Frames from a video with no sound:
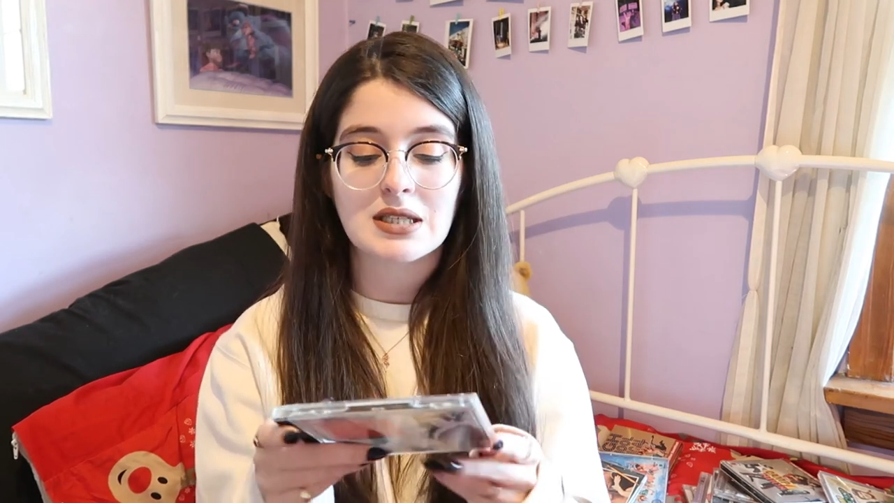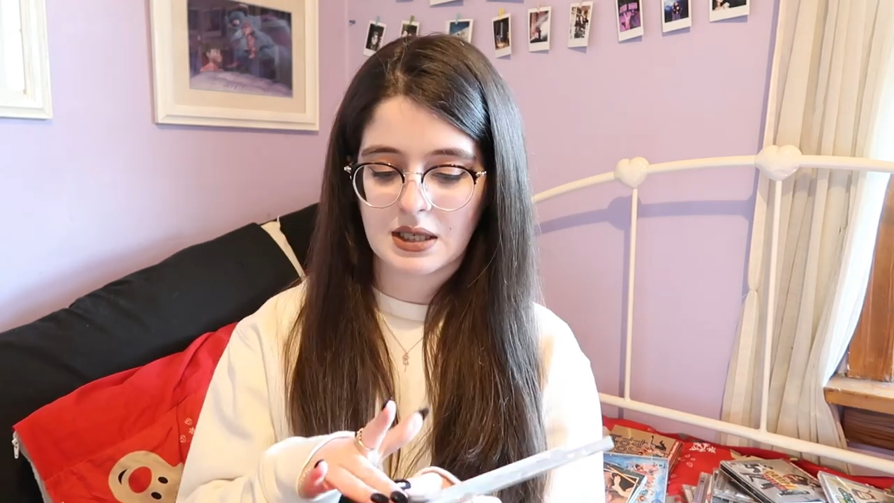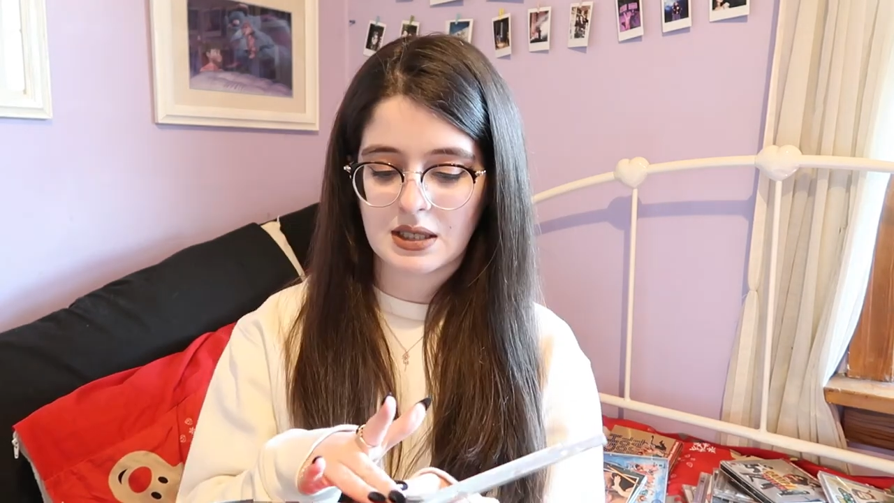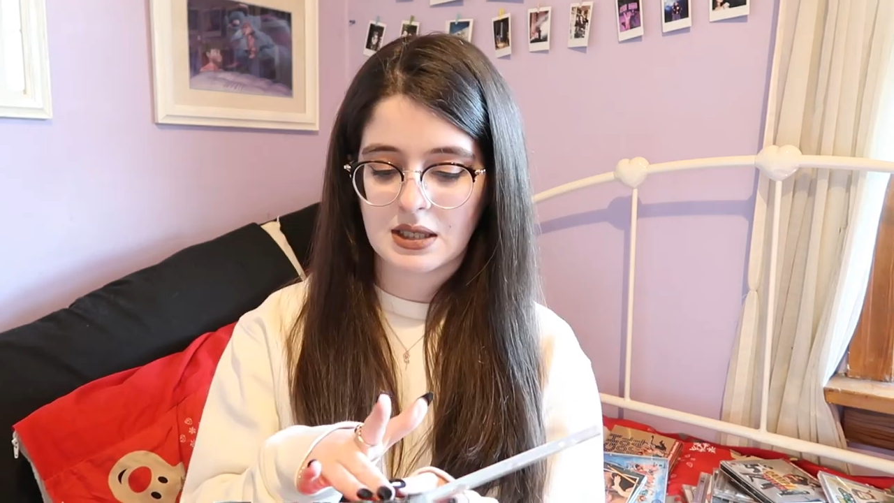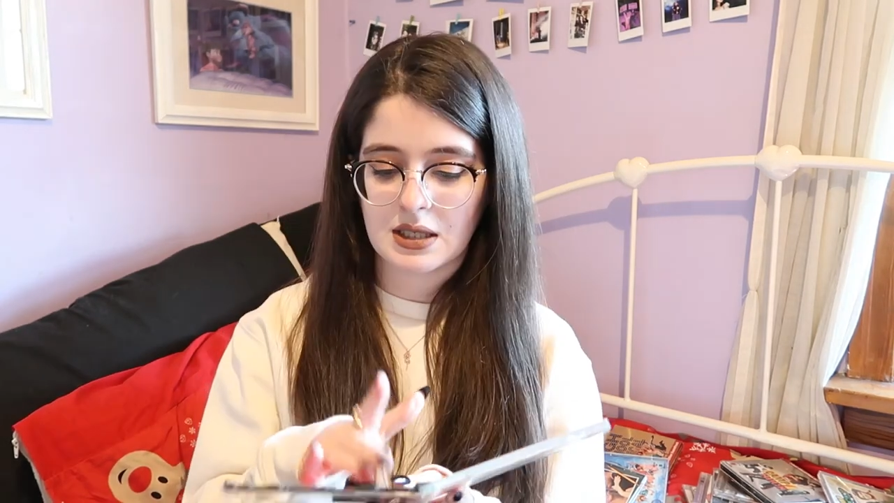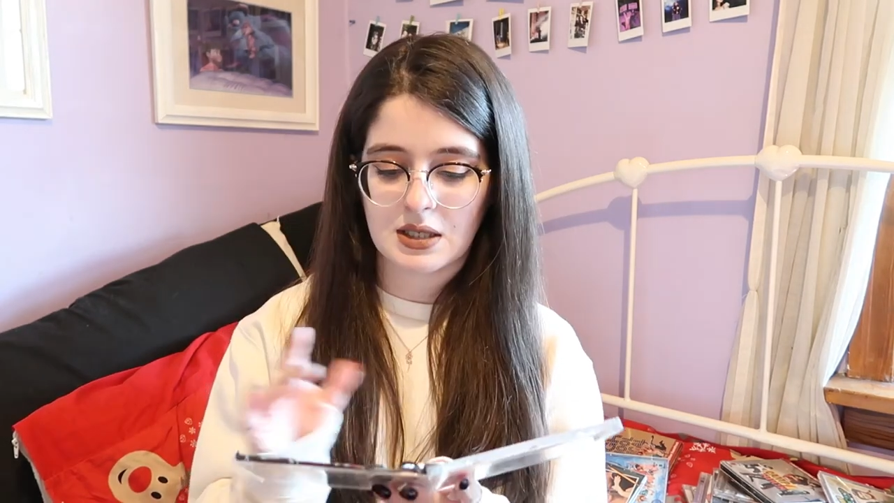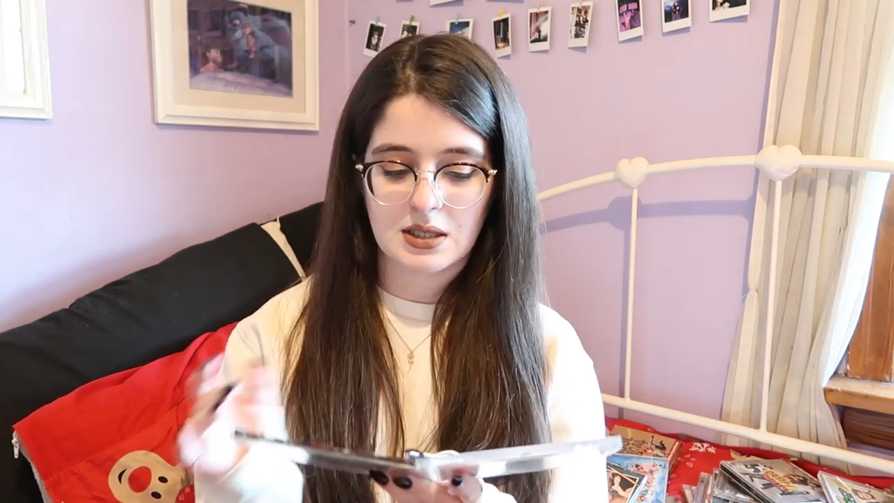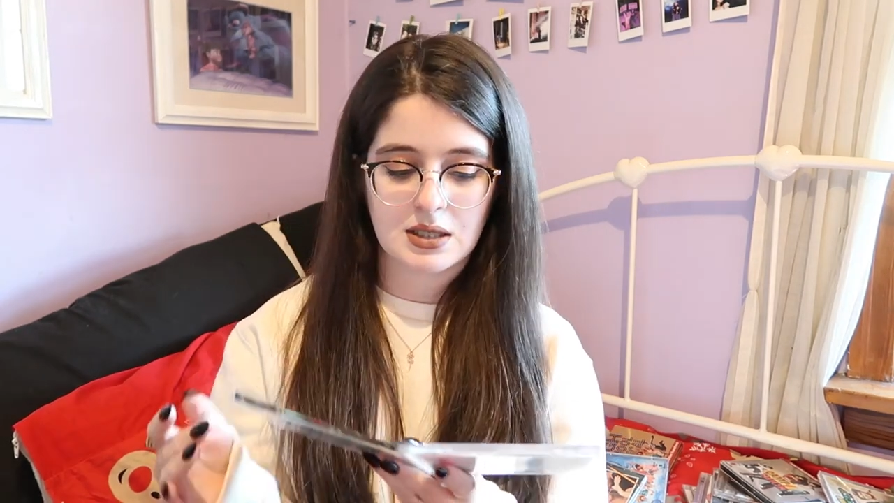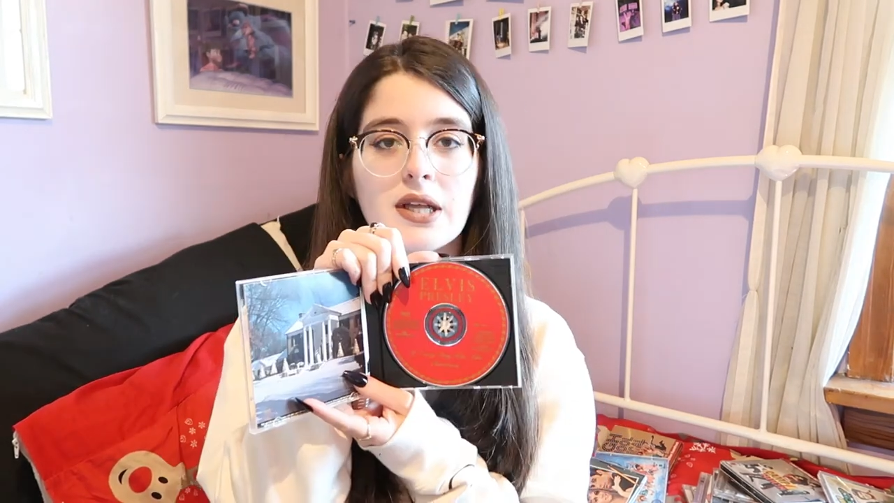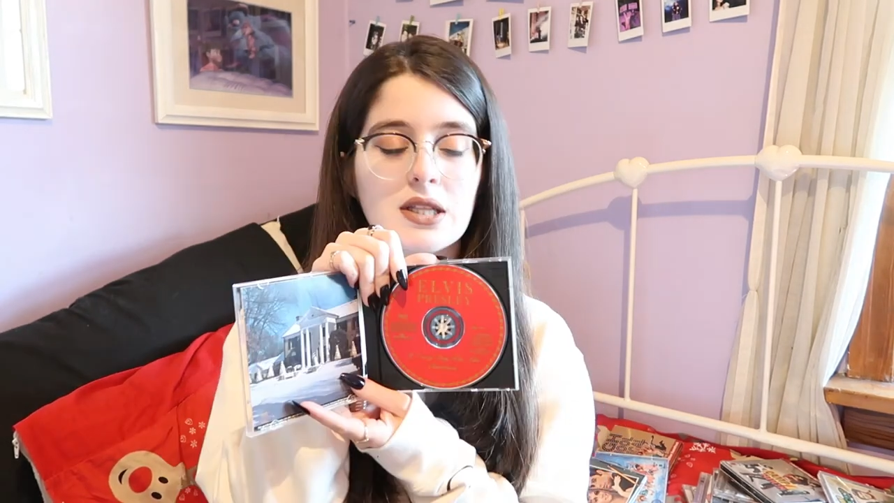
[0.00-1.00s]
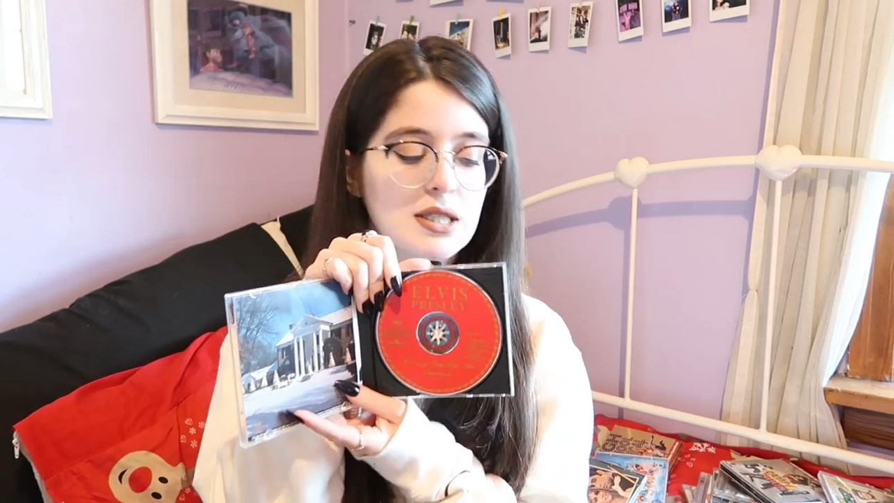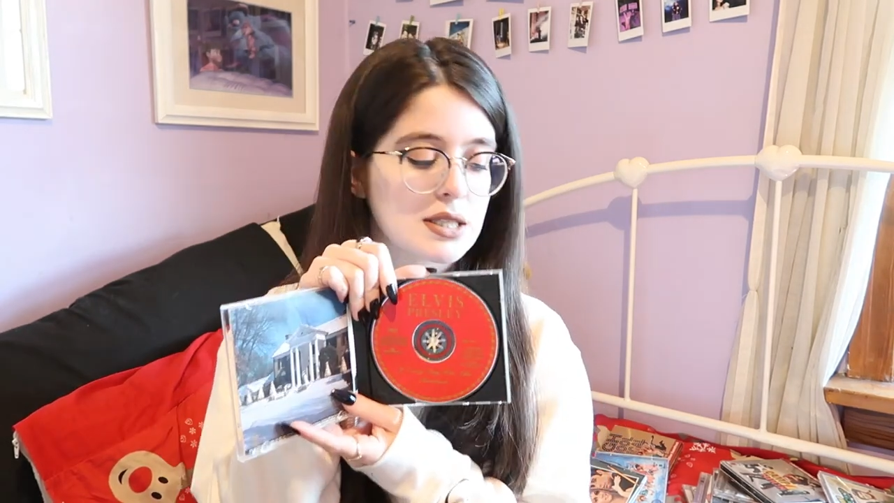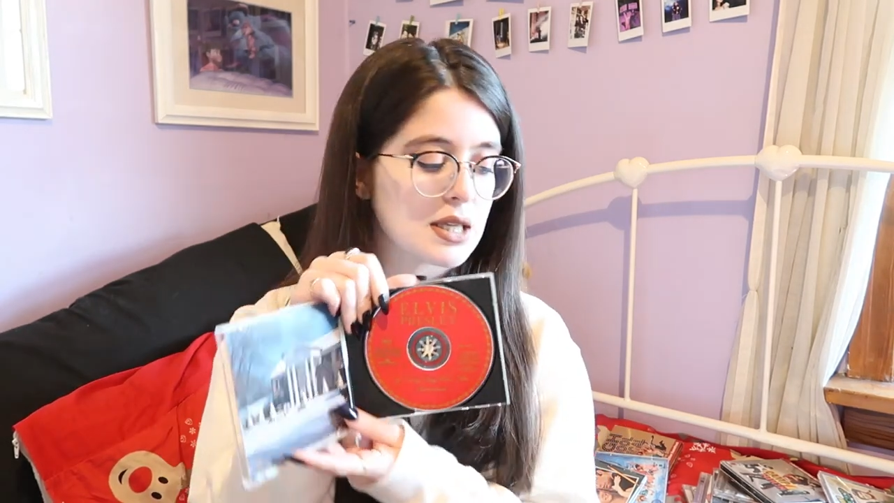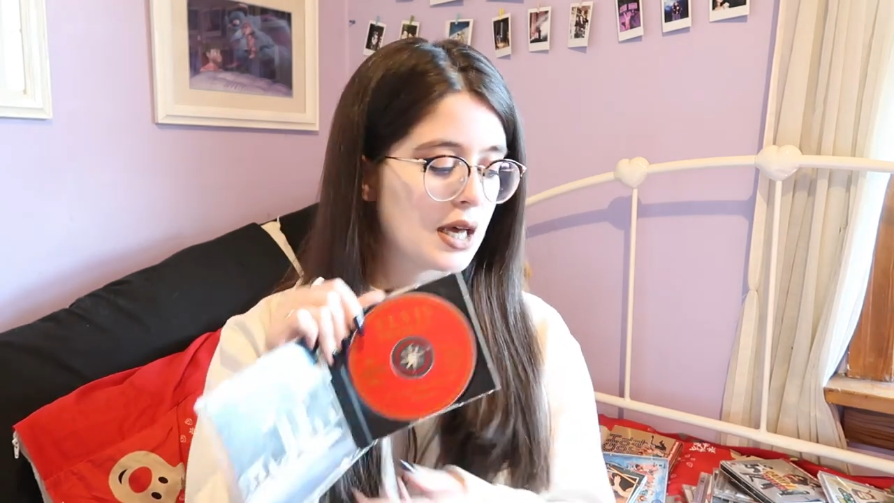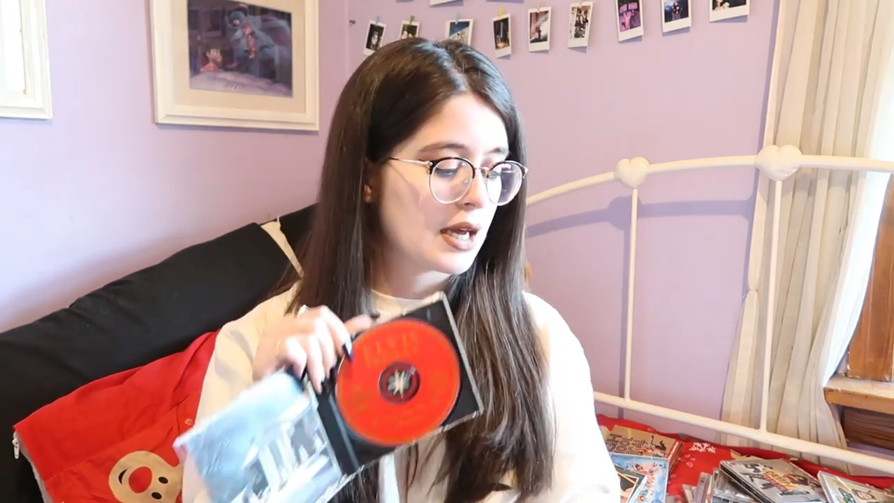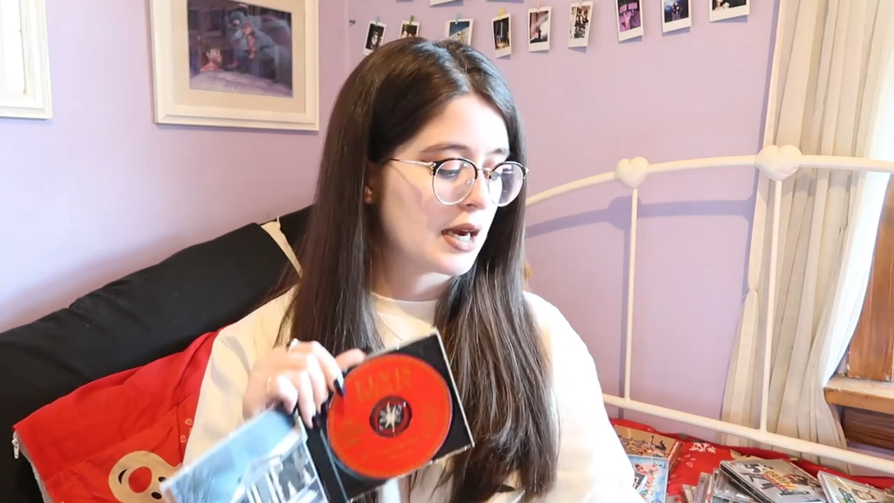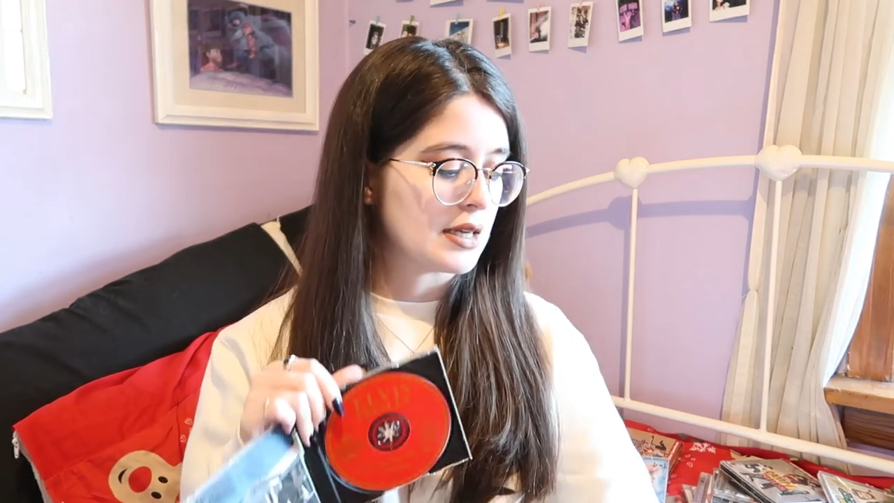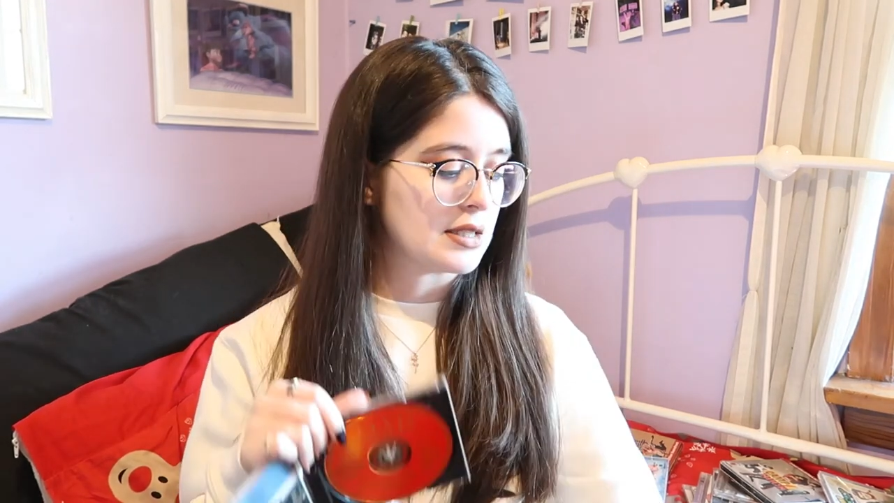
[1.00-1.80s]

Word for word: This is what it looks like.